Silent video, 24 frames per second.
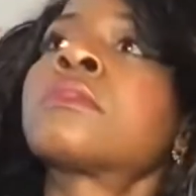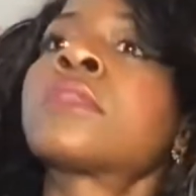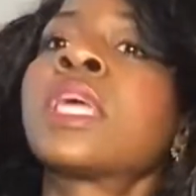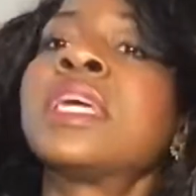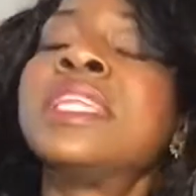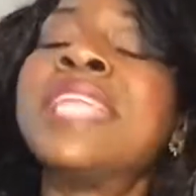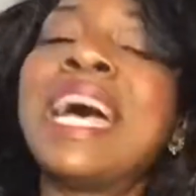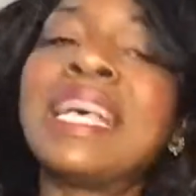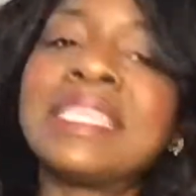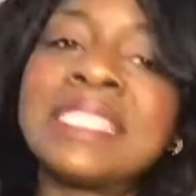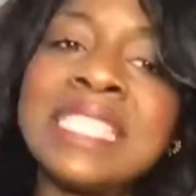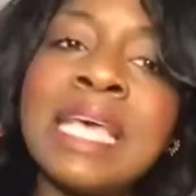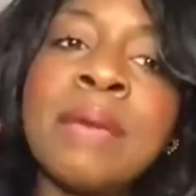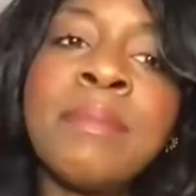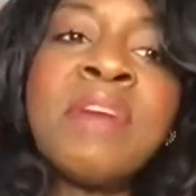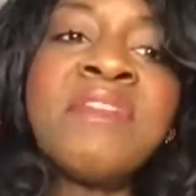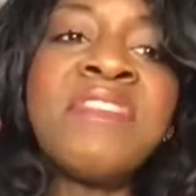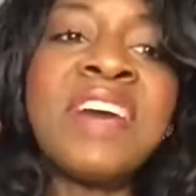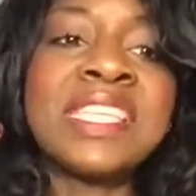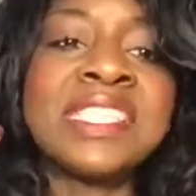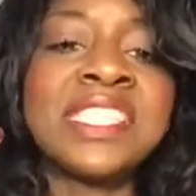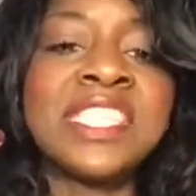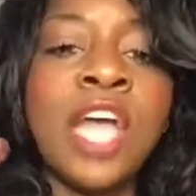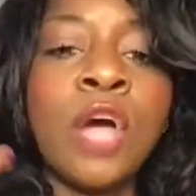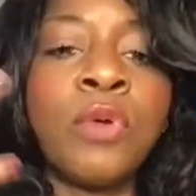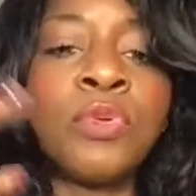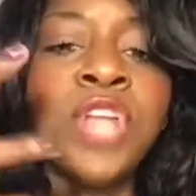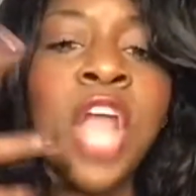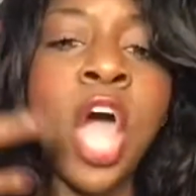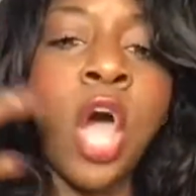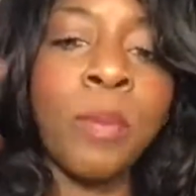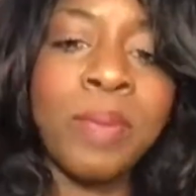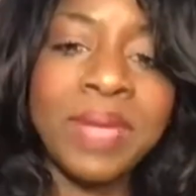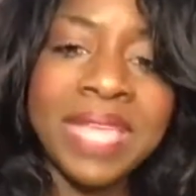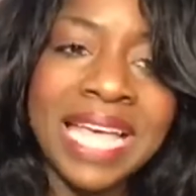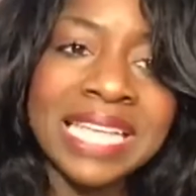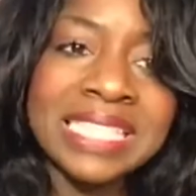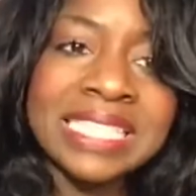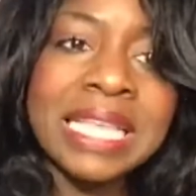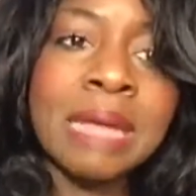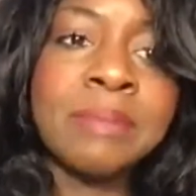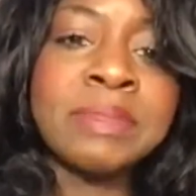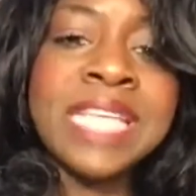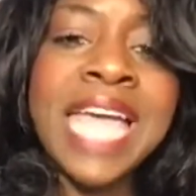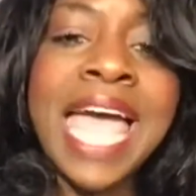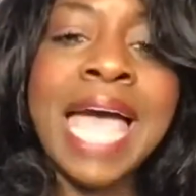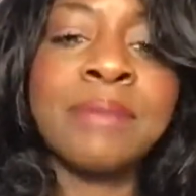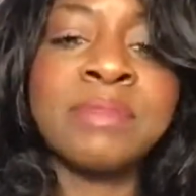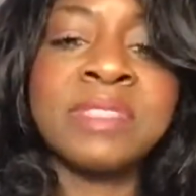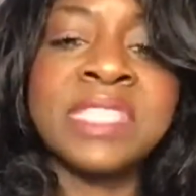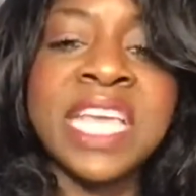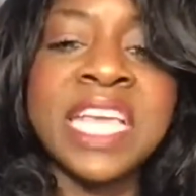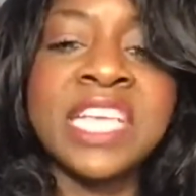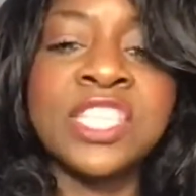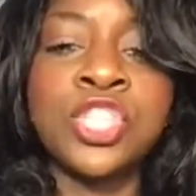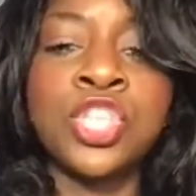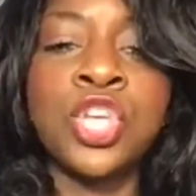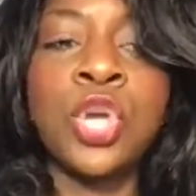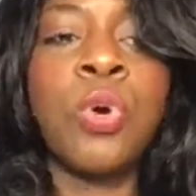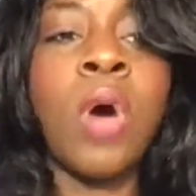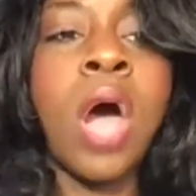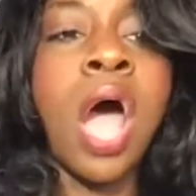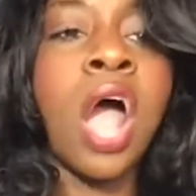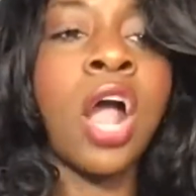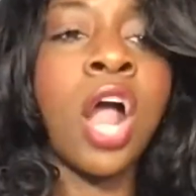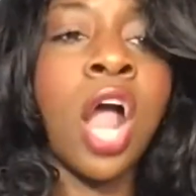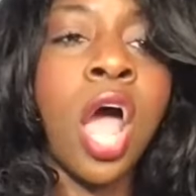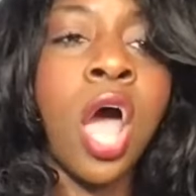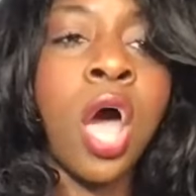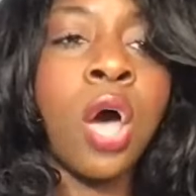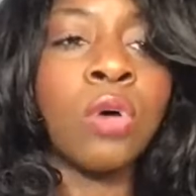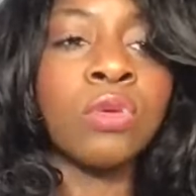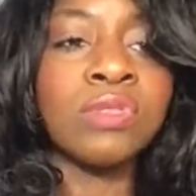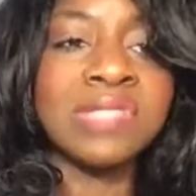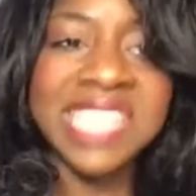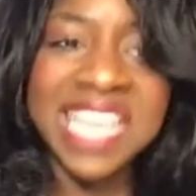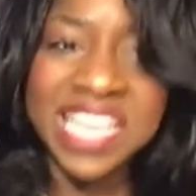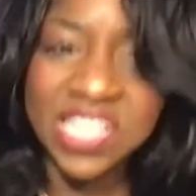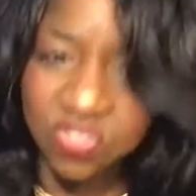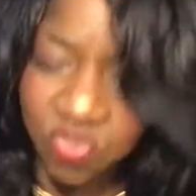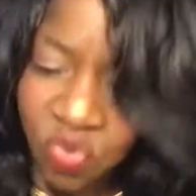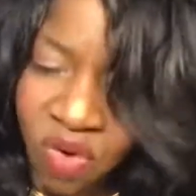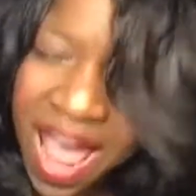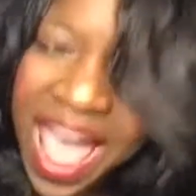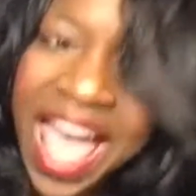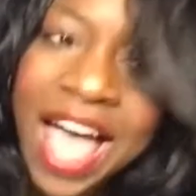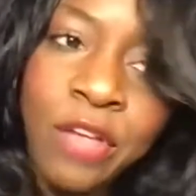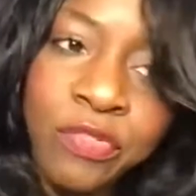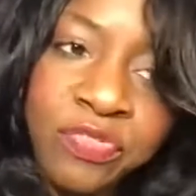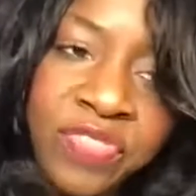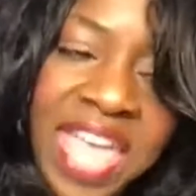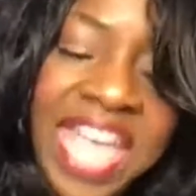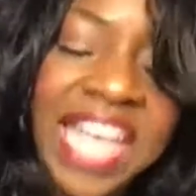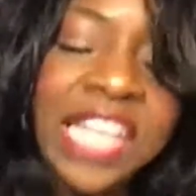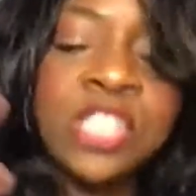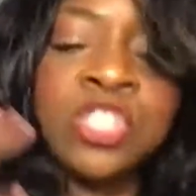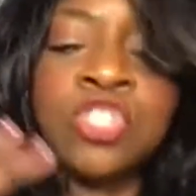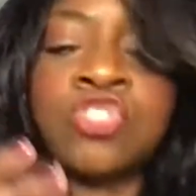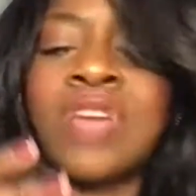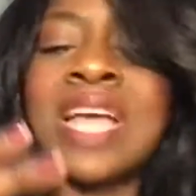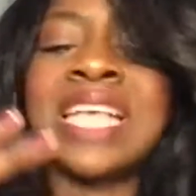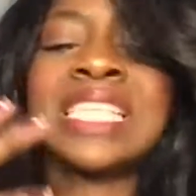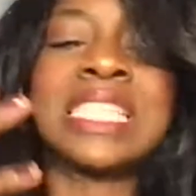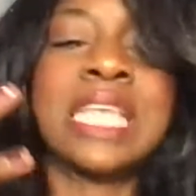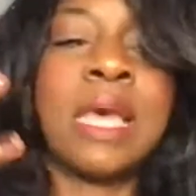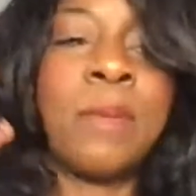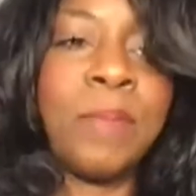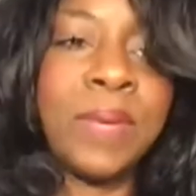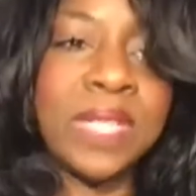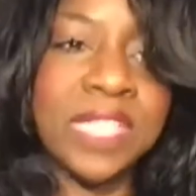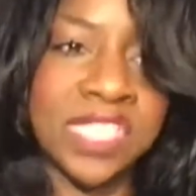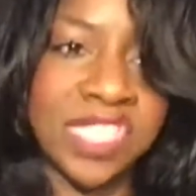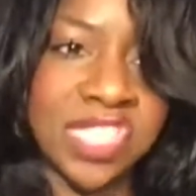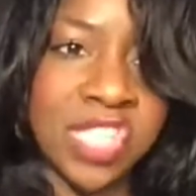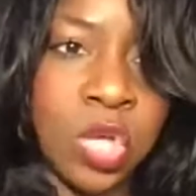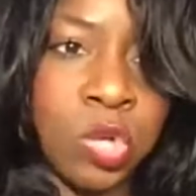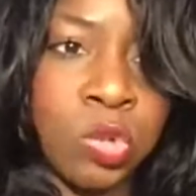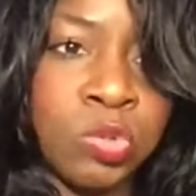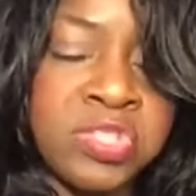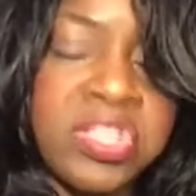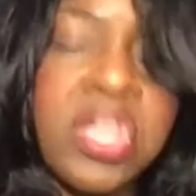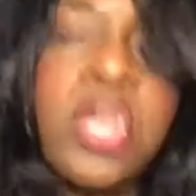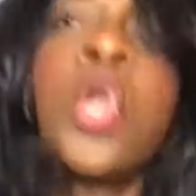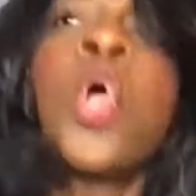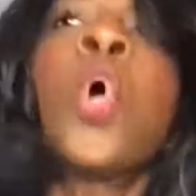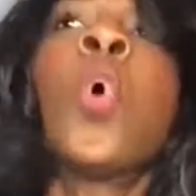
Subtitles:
Now, some of us don't know because sometimes these UROs, these round things dress up in suits,